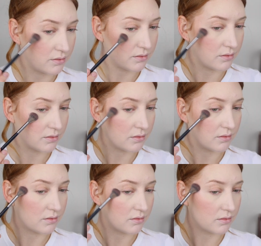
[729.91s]
All right,
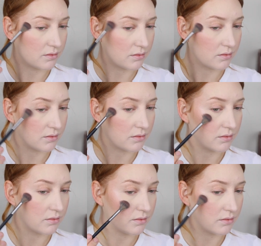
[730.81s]
and then on this
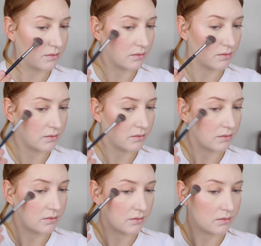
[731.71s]
side, I'm
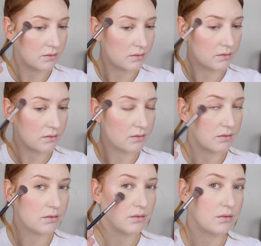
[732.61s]
going in with the
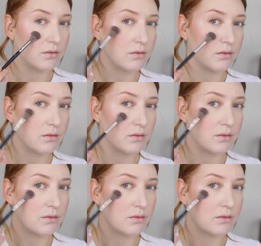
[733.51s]
Wet n Wild.